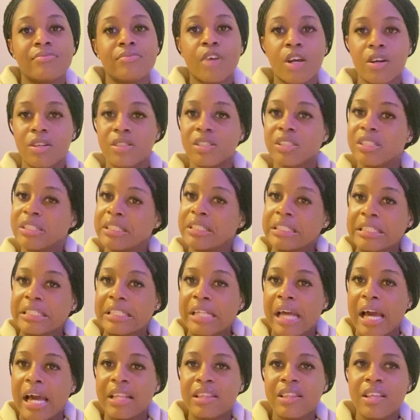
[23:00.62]
honestly,
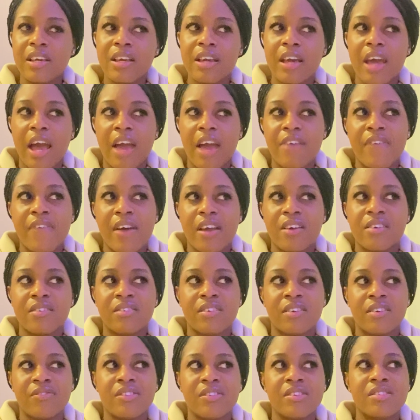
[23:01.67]
I think if I could
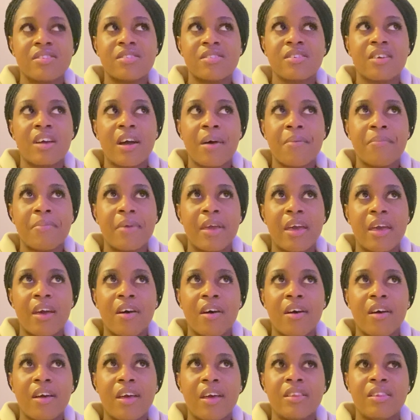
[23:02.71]
have just come
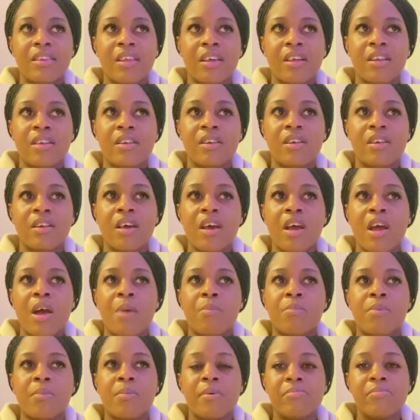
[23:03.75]
here and then
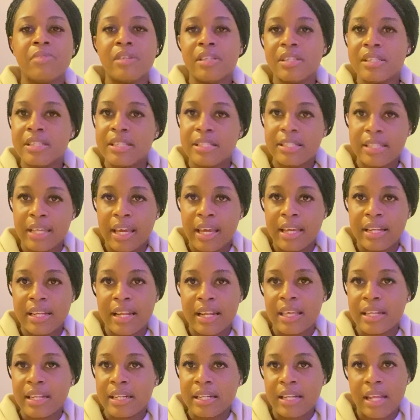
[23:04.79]
probably stayed
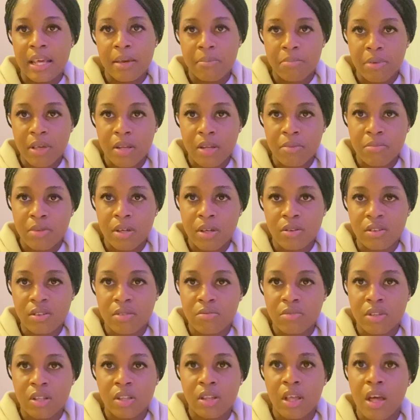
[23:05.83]
like in an Airbnb or
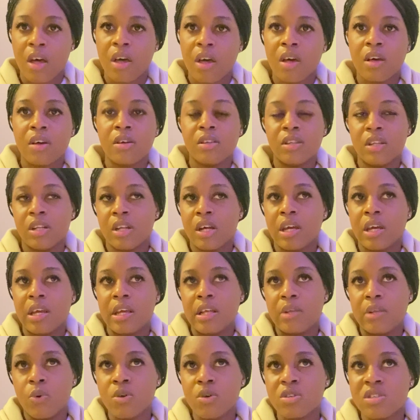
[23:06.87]
something like that, and then
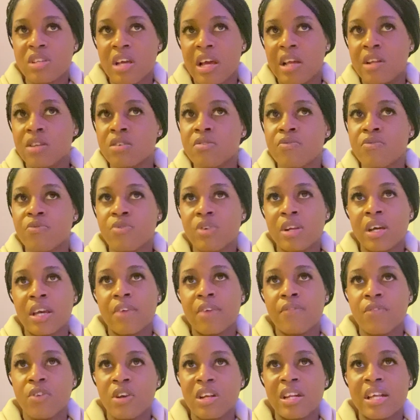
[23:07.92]
I look for like
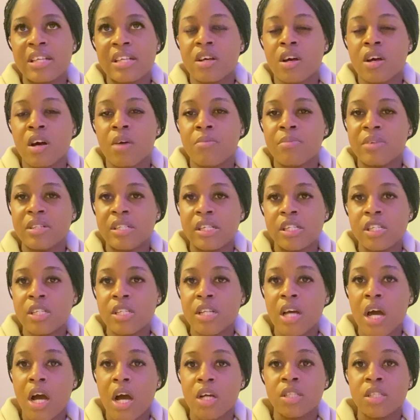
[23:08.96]
a very nice accommodation
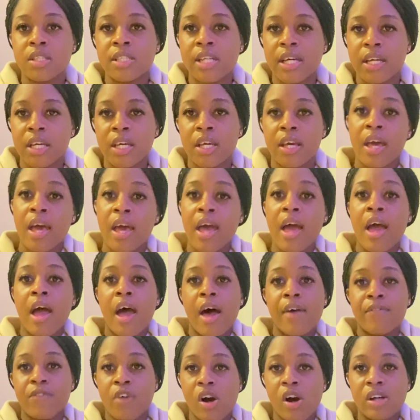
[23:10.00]
that I could like
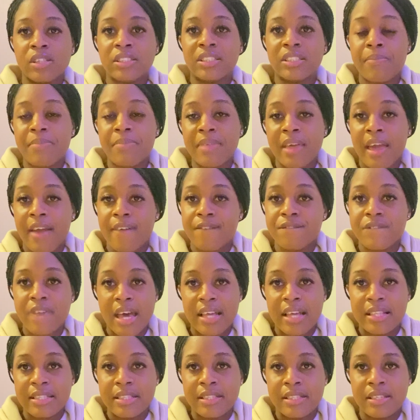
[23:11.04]
have gotten something I
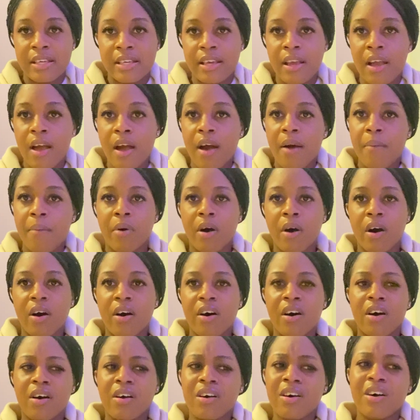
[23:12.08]
fancy.
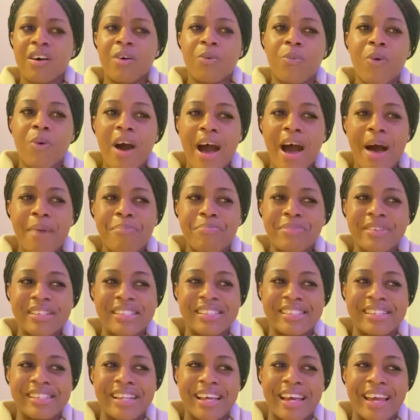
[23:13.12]
But what happened
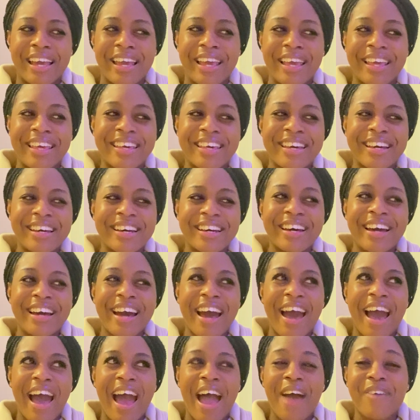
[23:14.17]
is like,
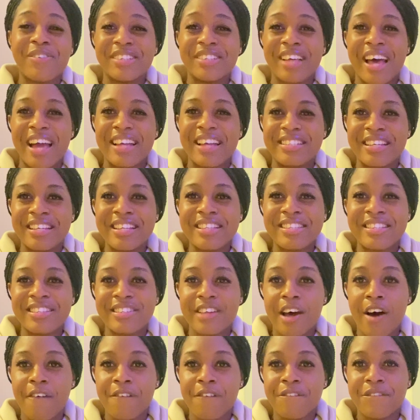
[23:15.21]
I did
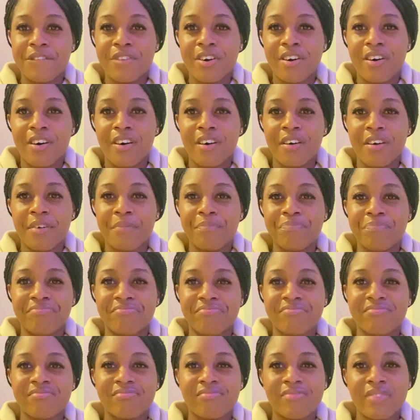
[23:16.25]
stuff
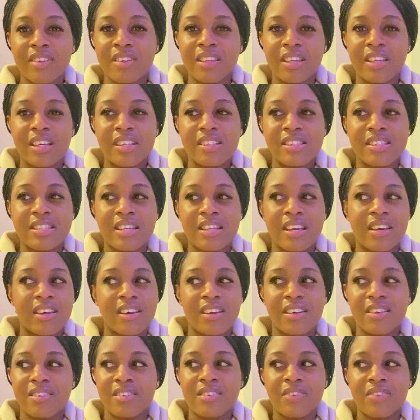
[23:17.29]
on the
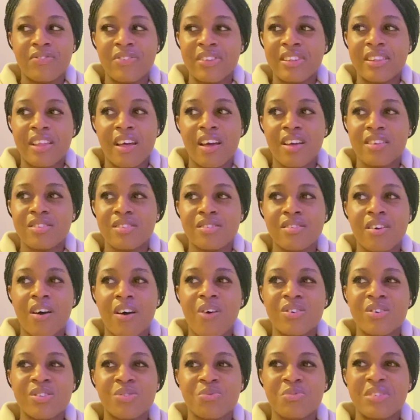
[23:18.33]
internet and stuff like that. So I
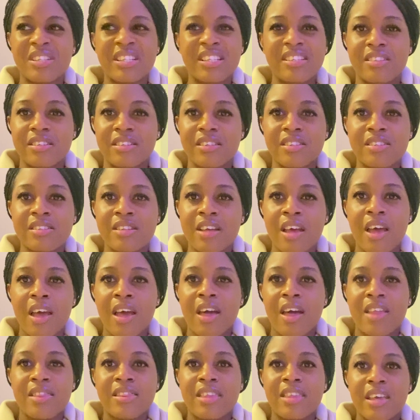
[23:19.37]
was really just
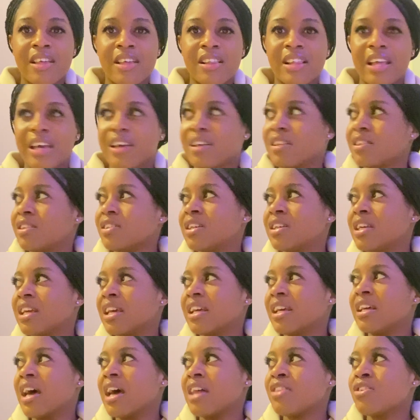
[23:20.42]
looking
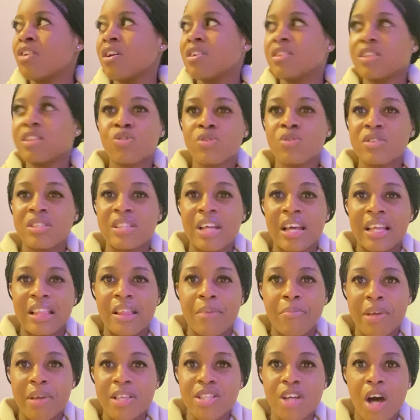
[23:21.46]
at, I thought this was like the
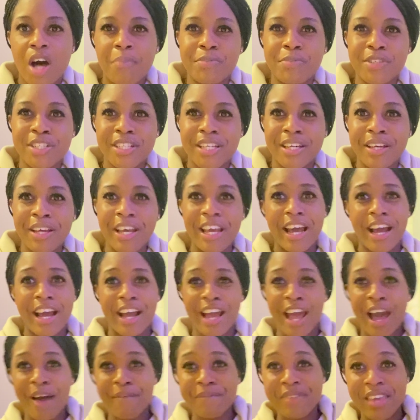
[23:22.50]
best option.
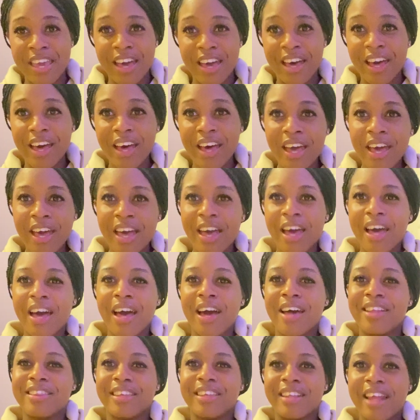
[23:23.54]
Come here.
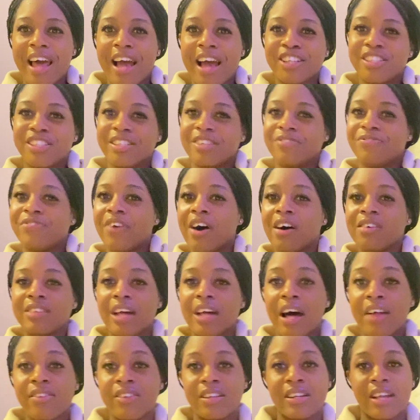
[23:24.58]
Then I actually found
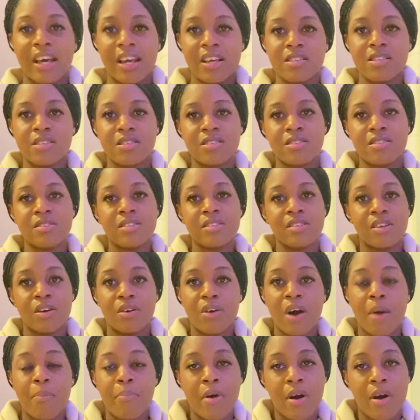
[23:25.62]
other nice,
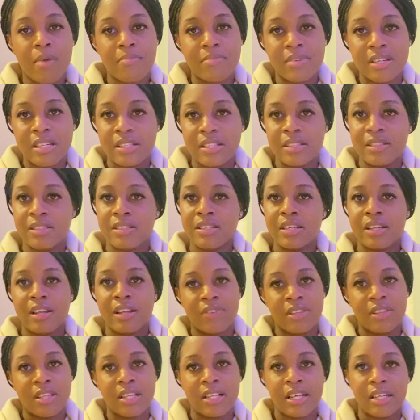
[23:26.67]
apartments and
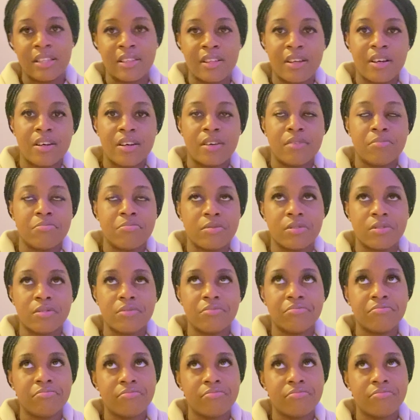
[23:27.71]
everything like that. But